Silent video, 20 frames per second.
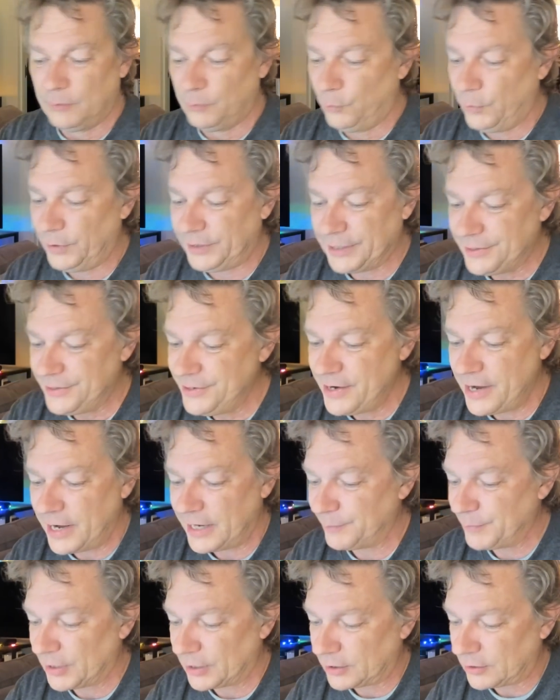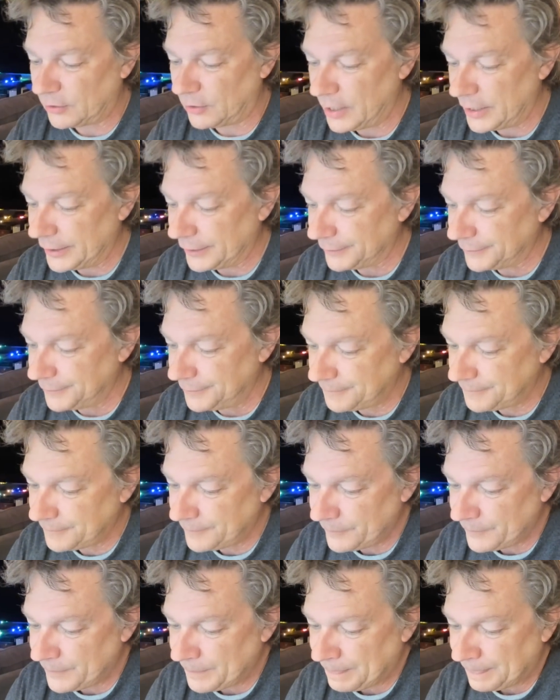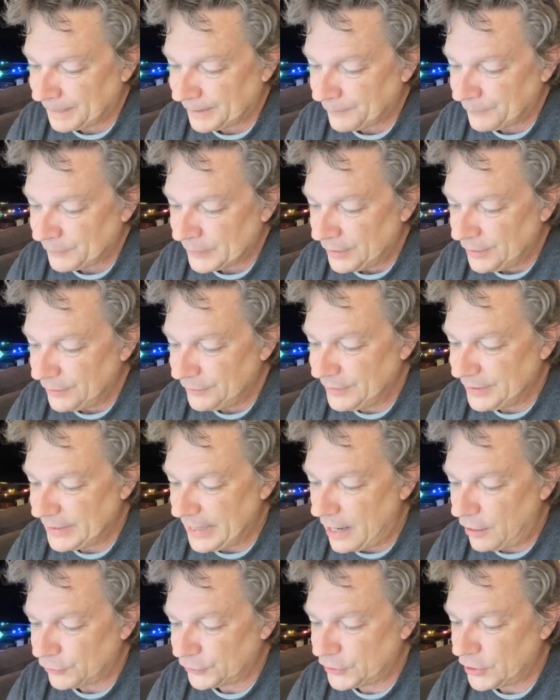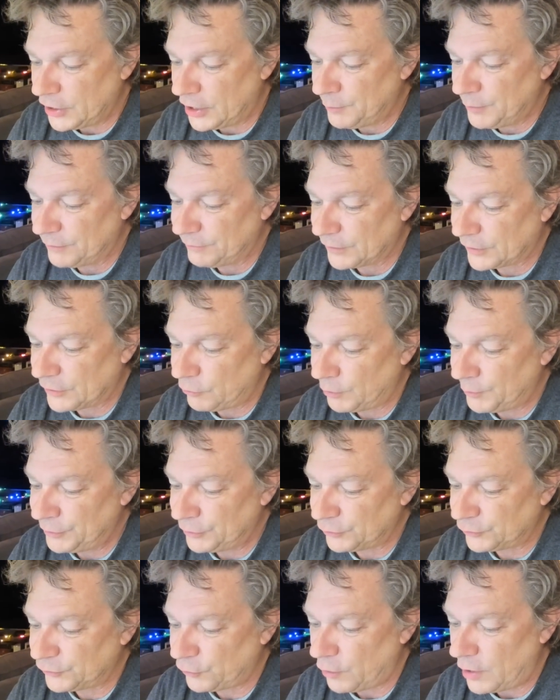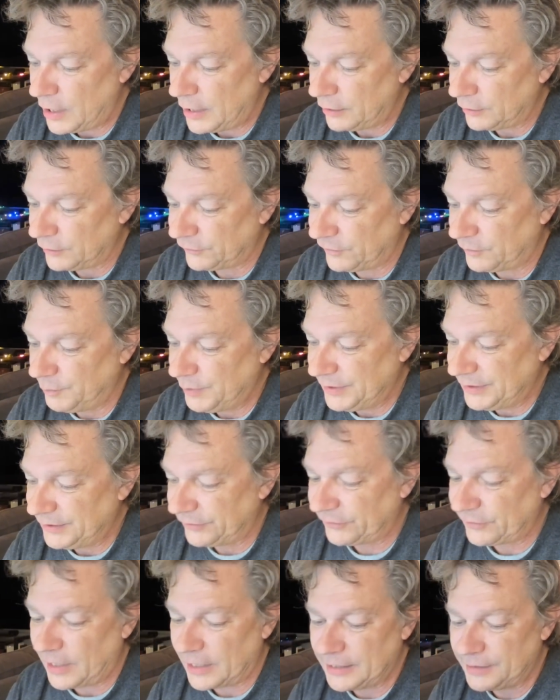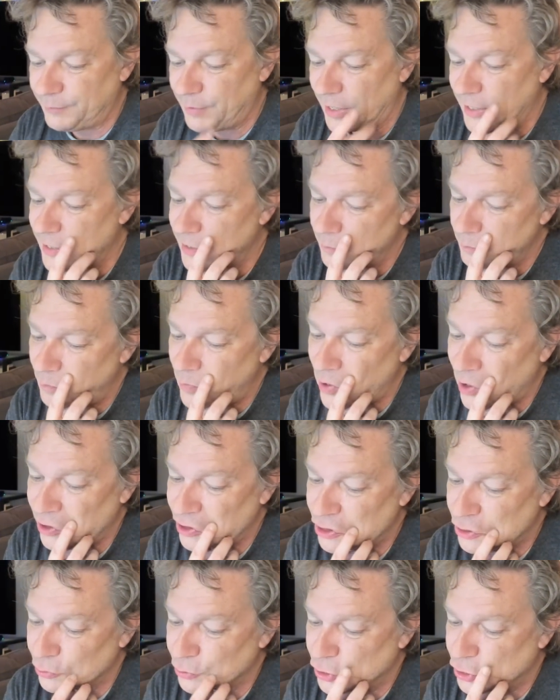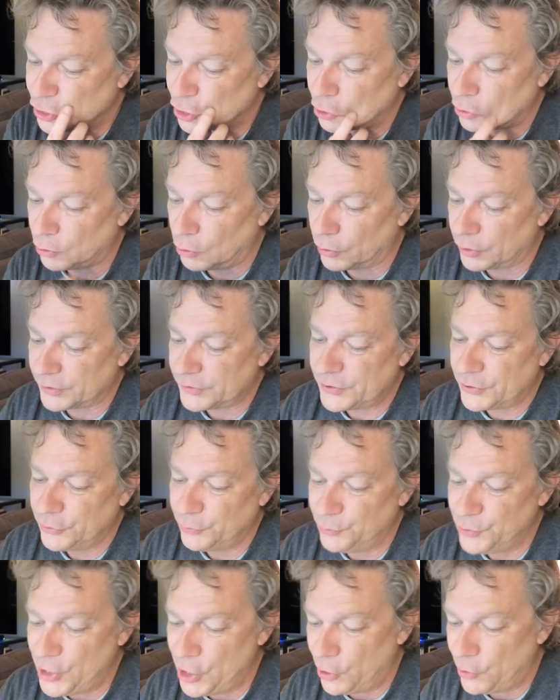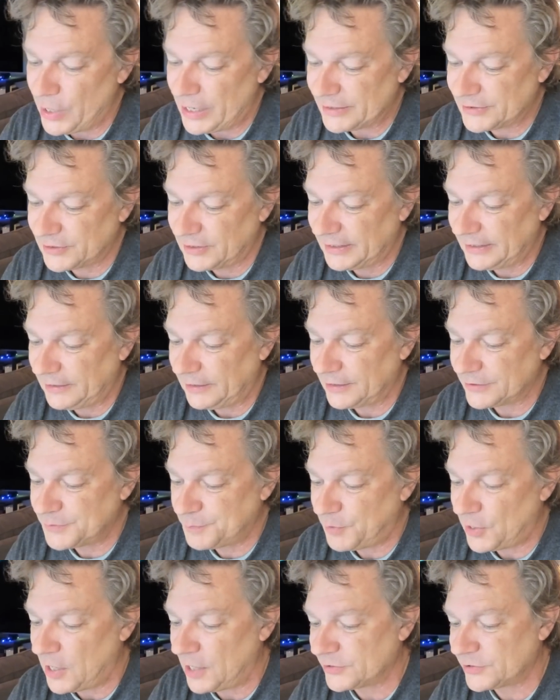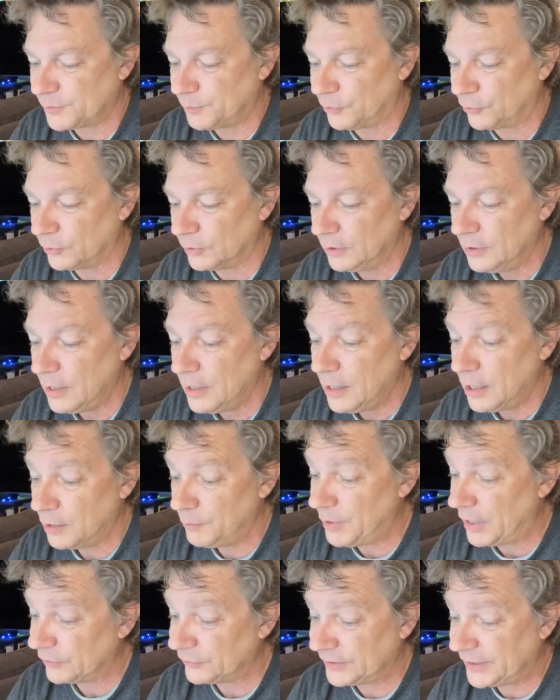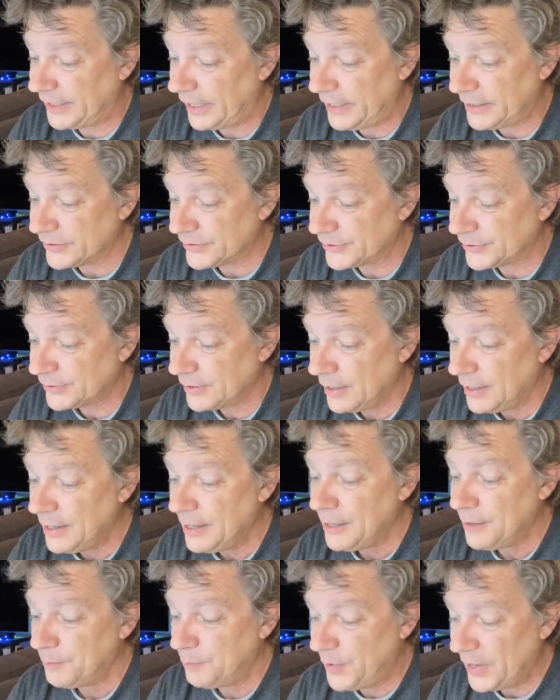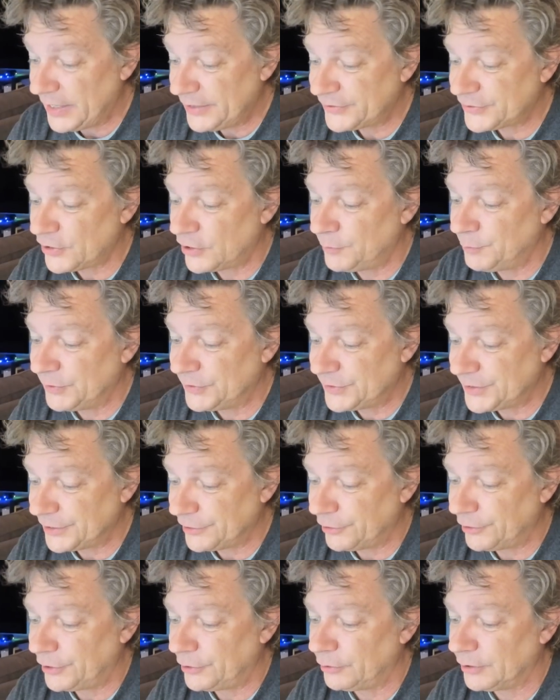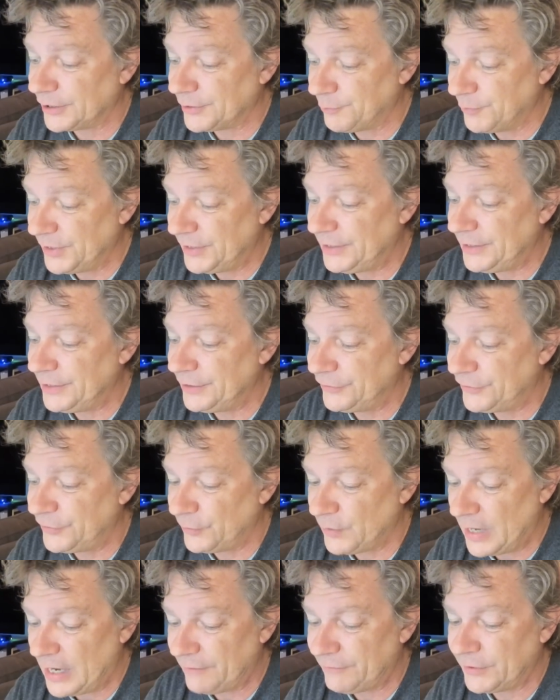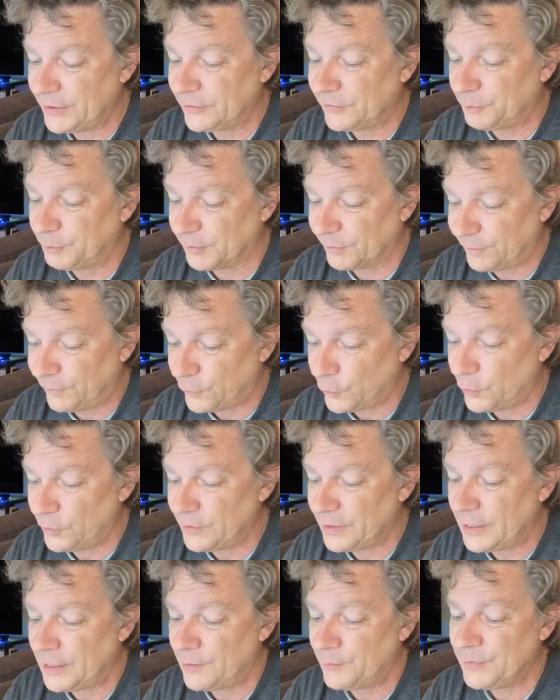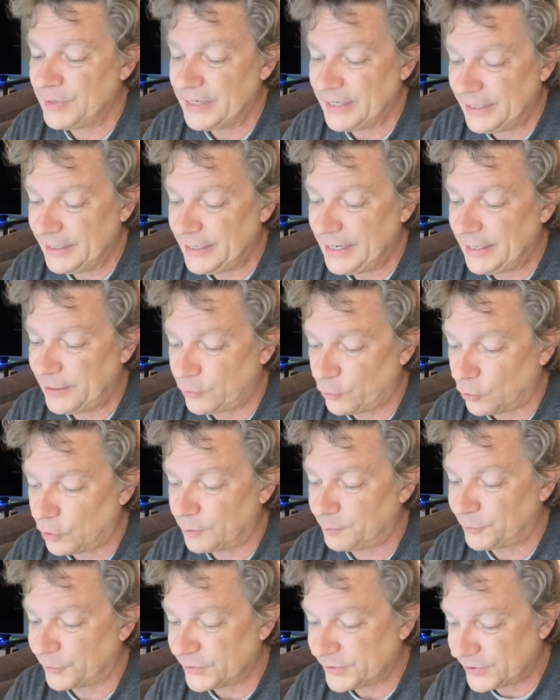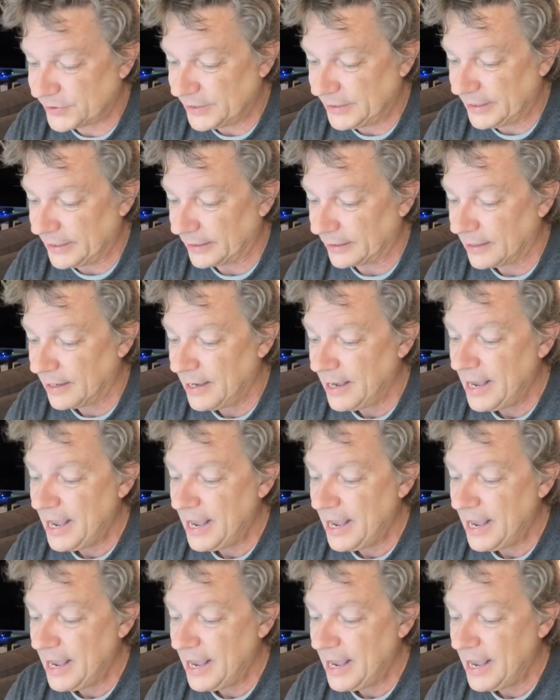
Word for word: What a nightmare client. The outcome of a criminal trial is to be decided by impartial jurors who know as little as possible about the case, based on material admitted into evidence before them in a court proceeding.